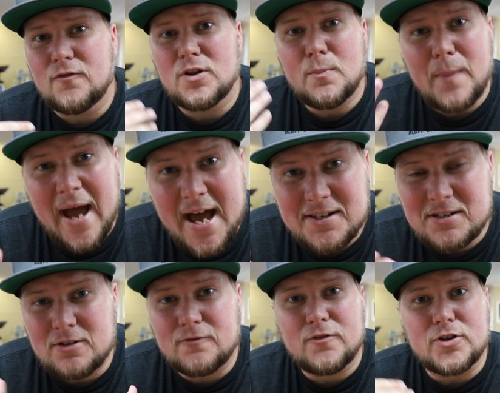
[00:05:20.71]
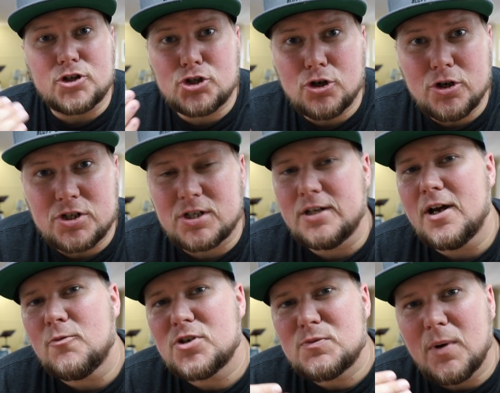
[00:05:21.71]
for the pastor, for the church to
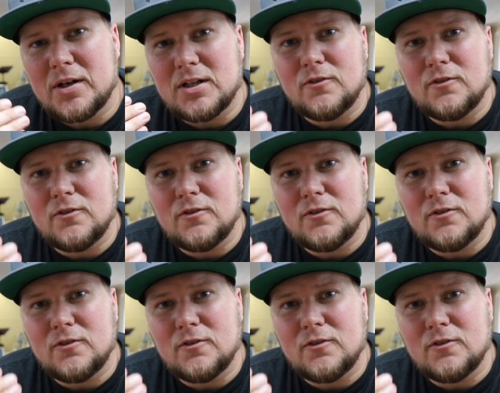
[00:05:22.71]
not respond